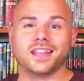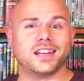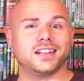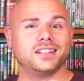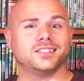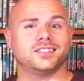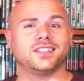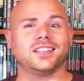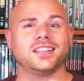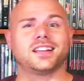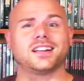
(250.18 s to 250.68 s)
that
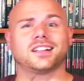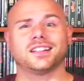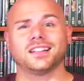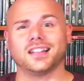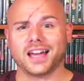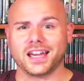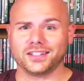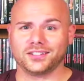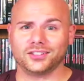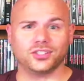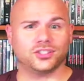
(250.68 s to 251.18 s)
is the
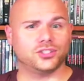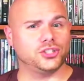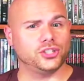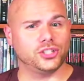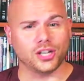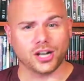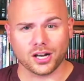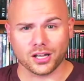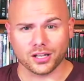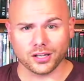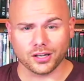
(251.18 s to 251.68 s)
classic
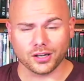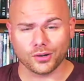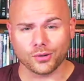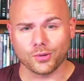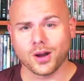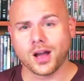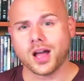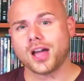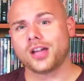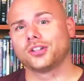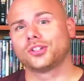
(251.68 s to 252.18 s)
giallo,
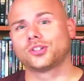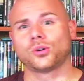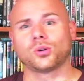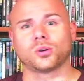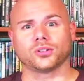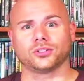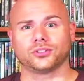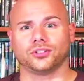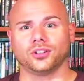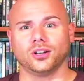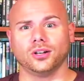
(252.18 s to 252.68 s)

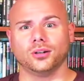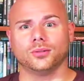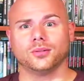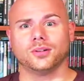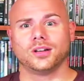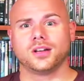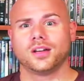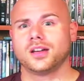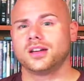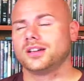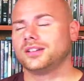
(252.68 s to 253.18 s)
Torso.
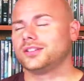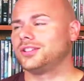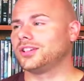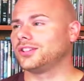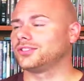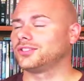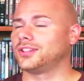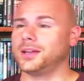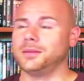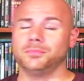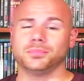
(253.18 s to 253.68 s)

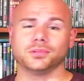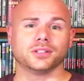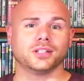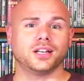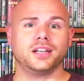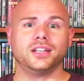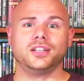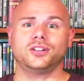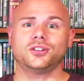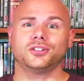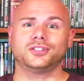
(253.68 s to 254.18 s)
Just a
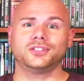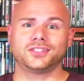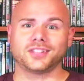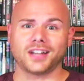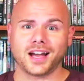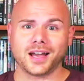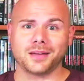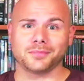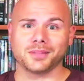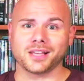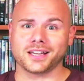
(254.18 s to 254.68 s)
bloody good
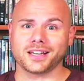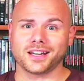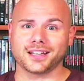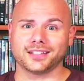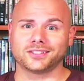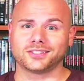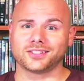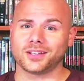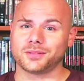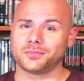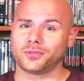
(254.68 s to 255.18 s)
time, like I
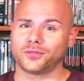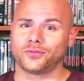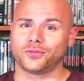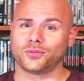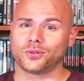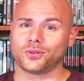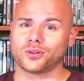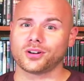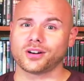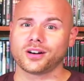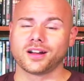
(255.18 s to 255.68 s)
said
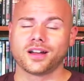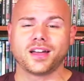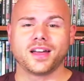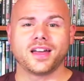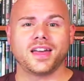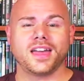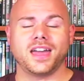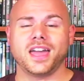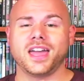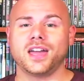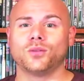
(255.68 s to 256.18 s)
before,
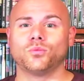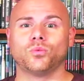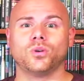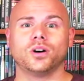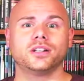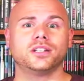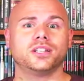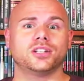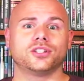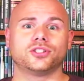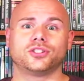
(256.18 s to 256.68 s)
and
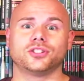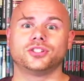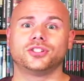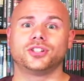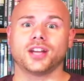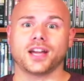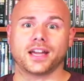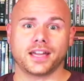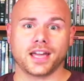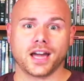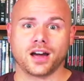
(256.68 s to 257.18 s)
one you should
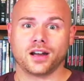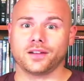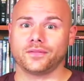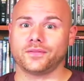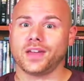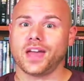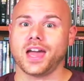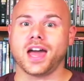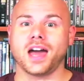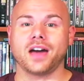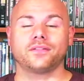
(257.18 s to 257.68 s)
check out if
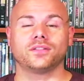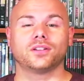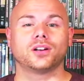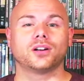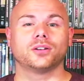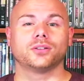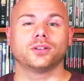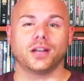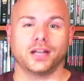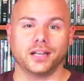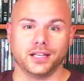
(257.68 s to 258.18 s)
you haven't
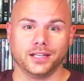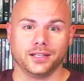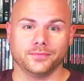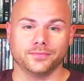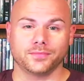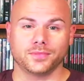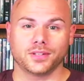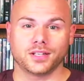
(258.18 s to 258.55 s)
already.